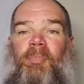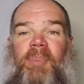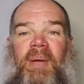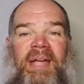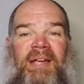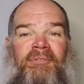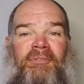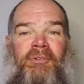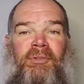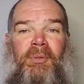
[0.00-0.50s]

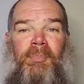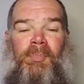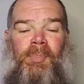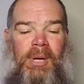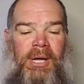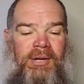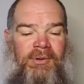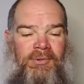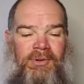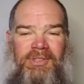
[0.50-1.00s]
Bang for the
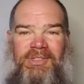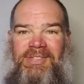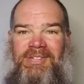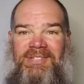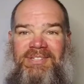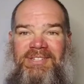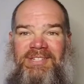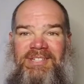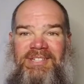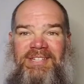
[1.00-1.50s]
buck with
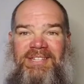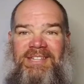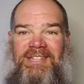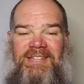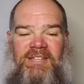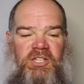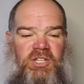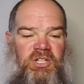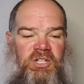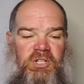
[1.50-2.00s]
this
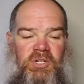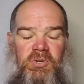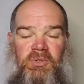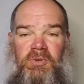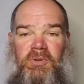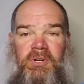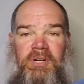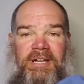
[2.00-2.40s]
shoe.